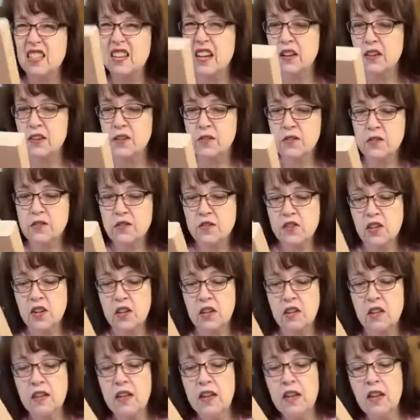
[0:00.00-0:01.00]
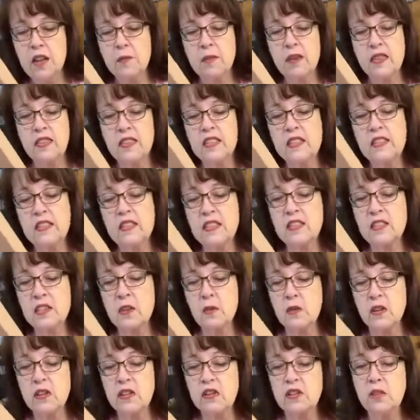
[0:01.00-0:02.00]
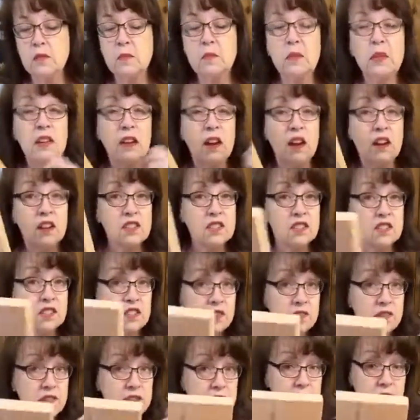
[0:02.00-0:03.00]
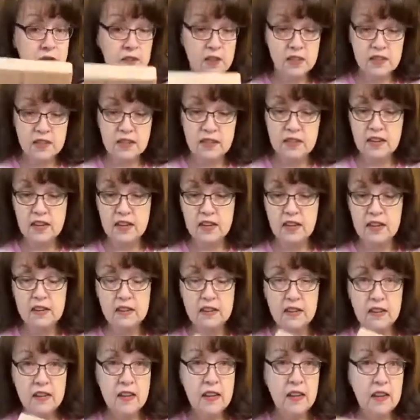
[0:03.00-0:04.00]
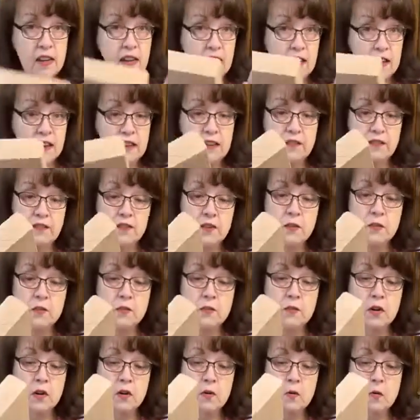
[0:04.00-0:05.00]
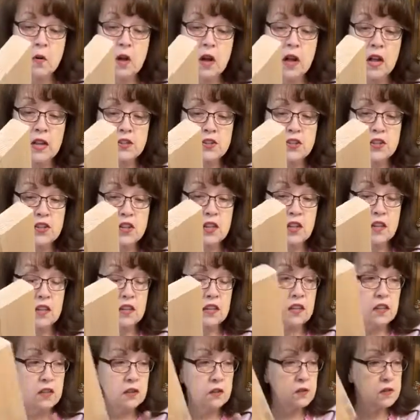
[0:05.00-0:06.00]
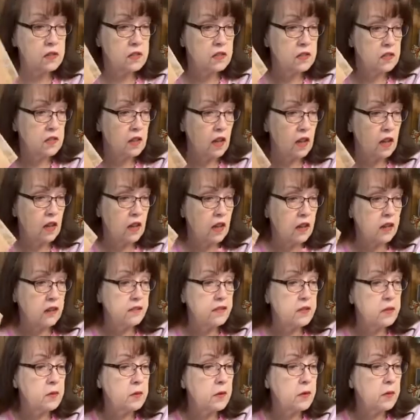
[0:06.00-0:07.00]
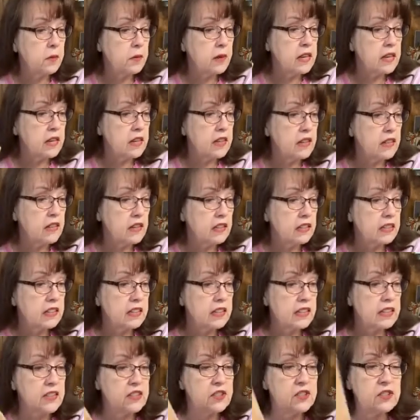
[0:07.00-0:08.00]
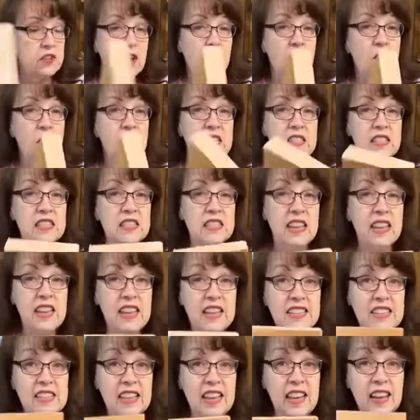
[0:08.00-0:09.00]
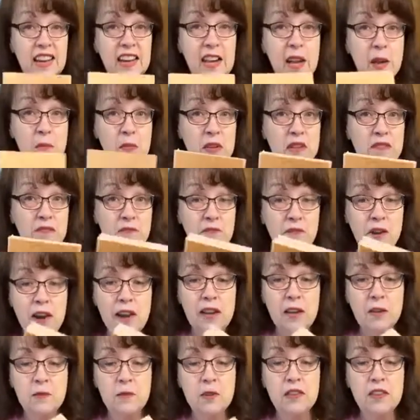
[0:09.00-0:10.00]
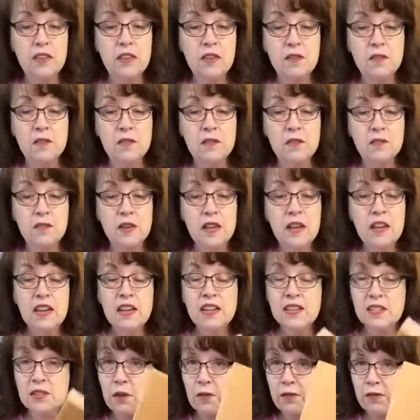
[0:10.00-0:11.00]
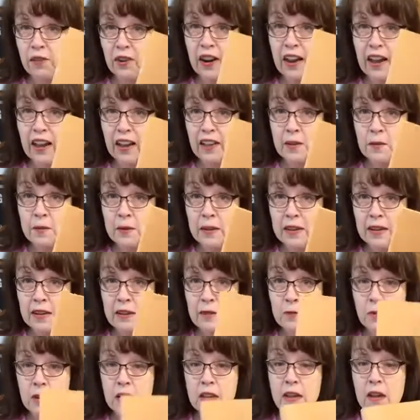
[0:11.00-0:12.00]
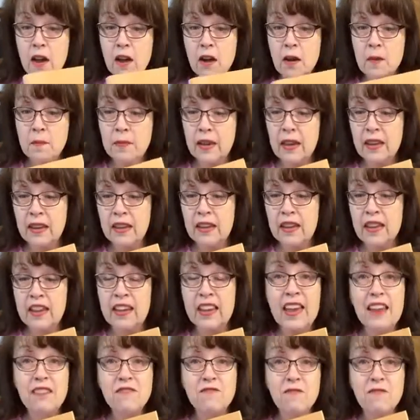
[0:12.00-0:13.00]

not crucial, but this is going to be our surface for tonight. And if you were watching, you saw, if you were reading the little intro, it says, Can I be frank with you? So for Halloween, we are making a